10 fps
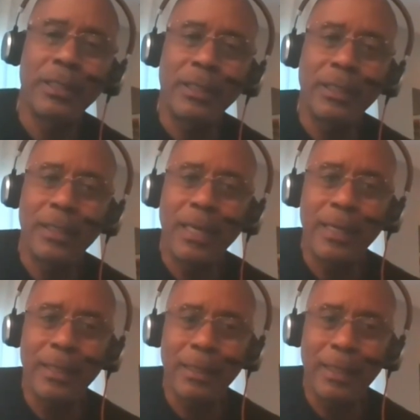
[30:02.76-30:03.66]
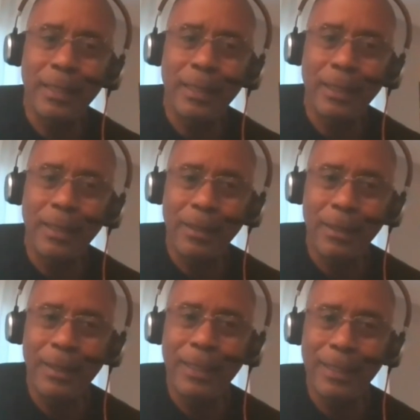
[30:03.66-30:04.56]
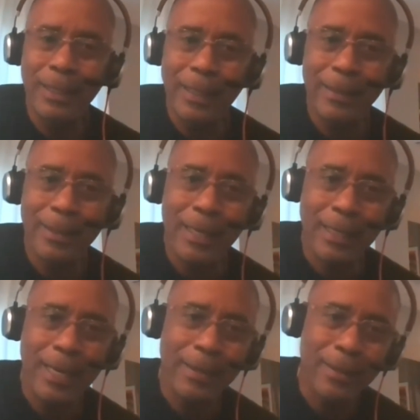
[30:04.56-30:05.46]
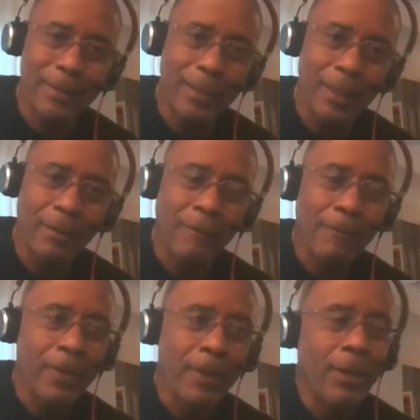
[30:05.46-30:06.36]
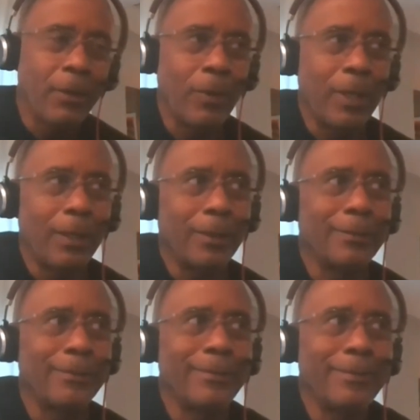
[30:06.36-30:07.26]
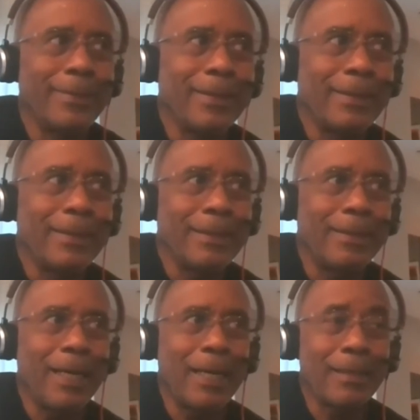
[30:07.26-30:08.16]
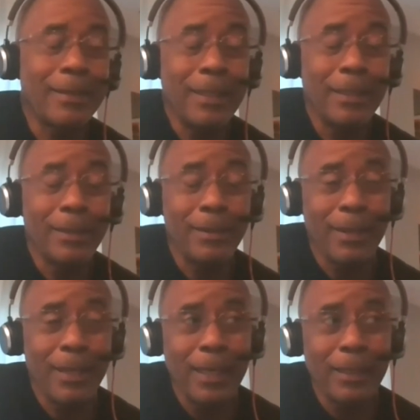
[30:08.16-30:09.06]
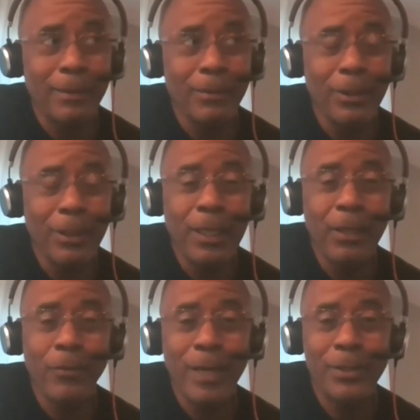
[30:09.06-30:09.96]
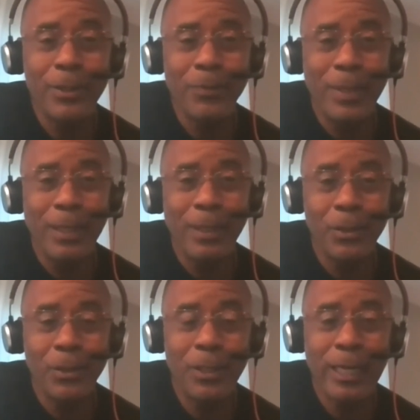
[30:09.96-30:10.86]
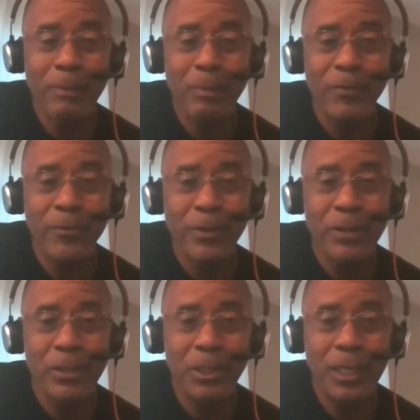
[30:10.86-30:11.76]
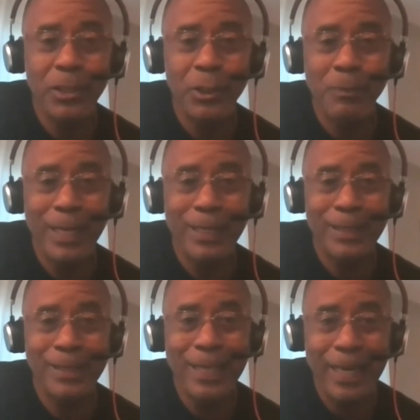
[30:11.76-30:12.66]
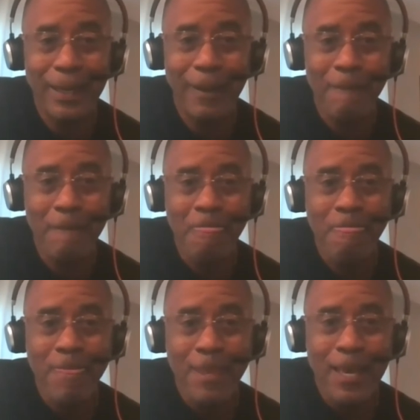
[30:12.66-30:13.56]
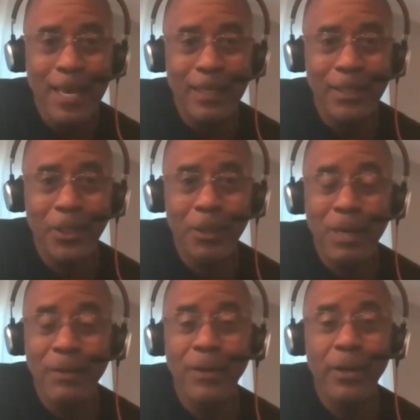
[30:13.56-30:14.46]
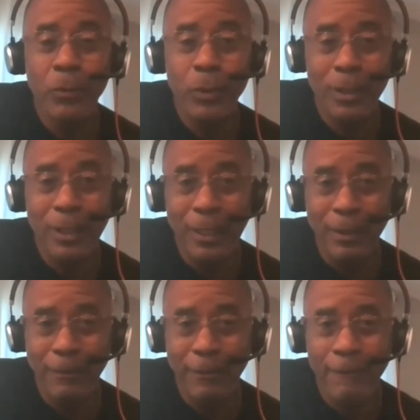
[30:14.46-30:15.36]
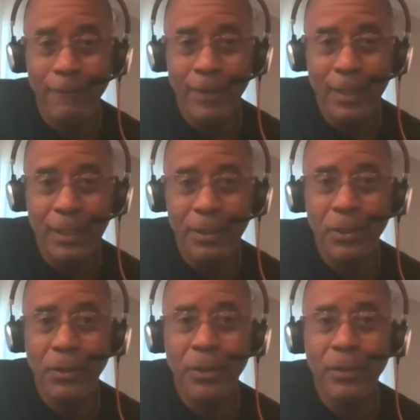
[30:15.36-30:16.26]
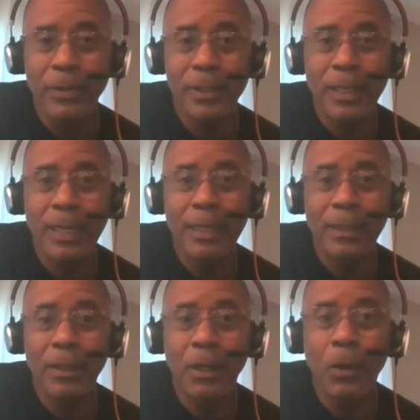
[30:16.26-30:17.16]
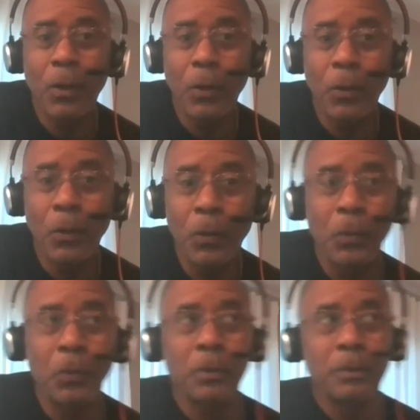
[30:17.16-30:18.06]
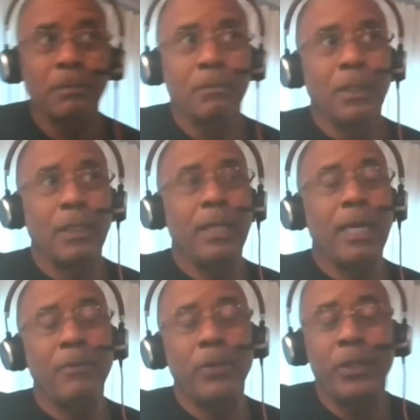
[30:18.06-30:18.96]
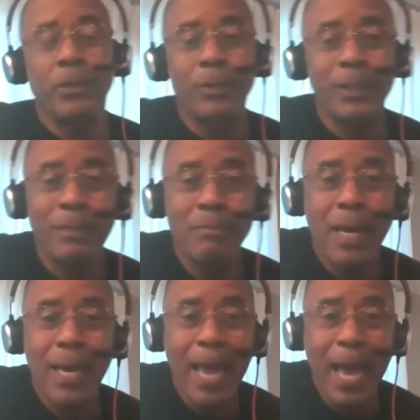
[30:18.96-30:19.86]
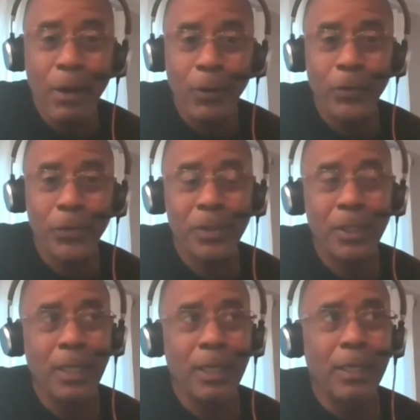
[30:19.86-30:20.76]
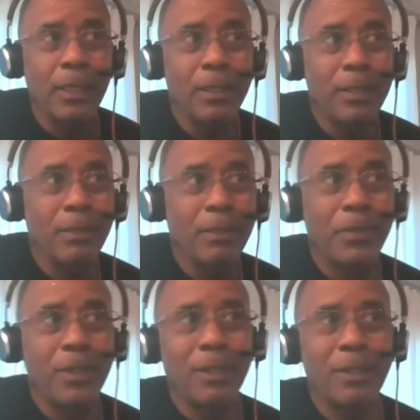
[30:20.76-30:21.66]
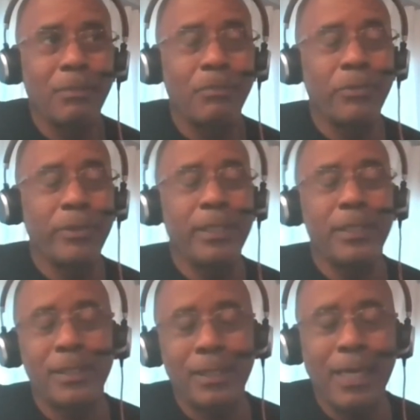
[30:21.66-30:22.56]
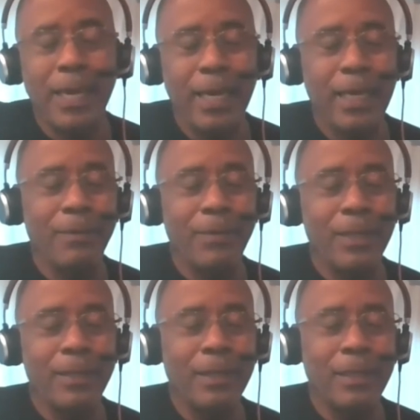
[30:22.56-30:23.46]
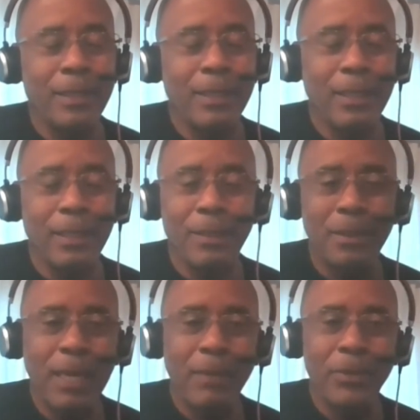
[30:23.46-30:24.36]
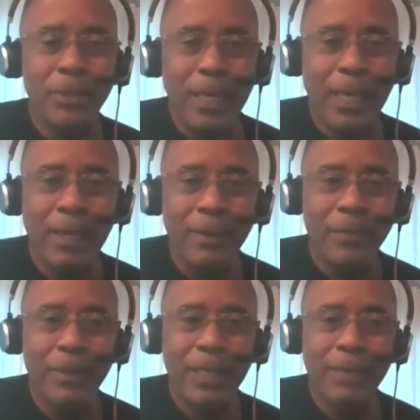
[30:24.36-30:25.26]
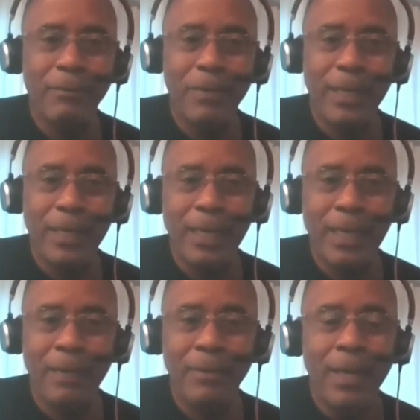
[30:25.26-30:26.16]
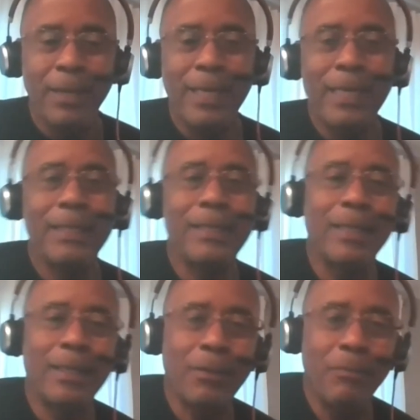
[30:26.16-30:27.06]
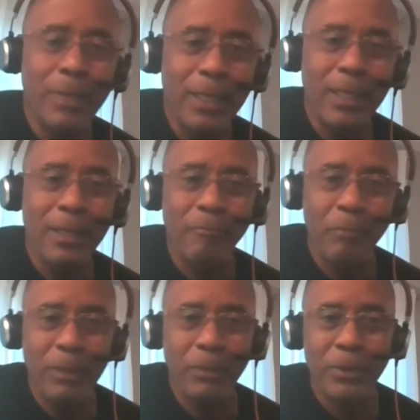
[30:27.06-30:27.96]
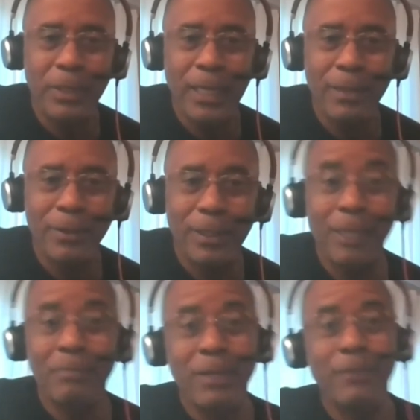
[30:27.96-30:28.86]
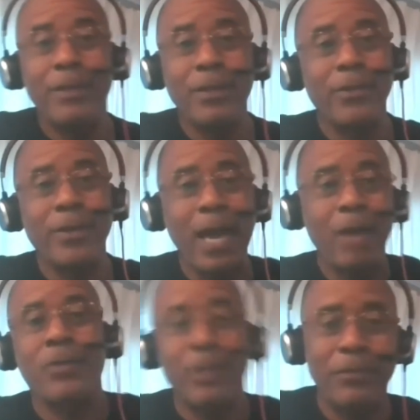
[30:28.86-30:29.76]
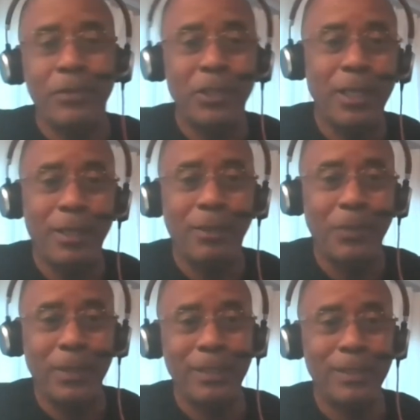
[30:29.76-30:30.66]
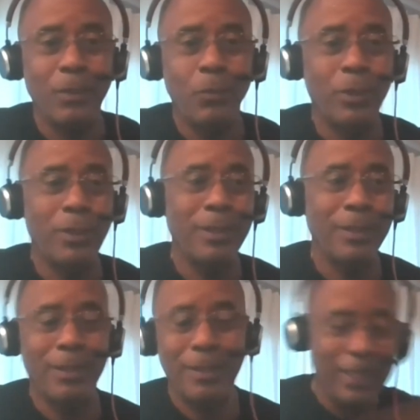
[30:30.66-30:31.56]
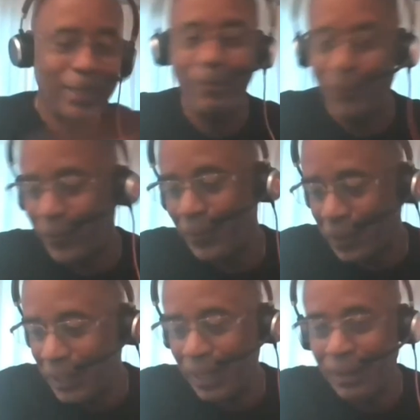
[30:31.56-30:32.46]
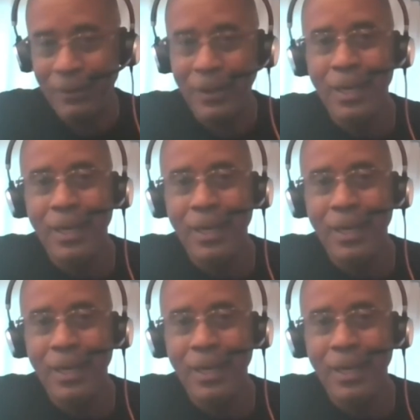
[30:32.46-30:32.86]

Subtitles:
decided that he needed to get Doc out of the cell. Well, Doc says that he arrested me, so take me in front of the judge and make it stick. And so my father wouldn't leave. And so there was like the whole neighborhood was in my house. The priests came and the neighbors came and everybody came. They had to send a committee of people down to get my father out of the jail because he wouldn't leave from the jail. And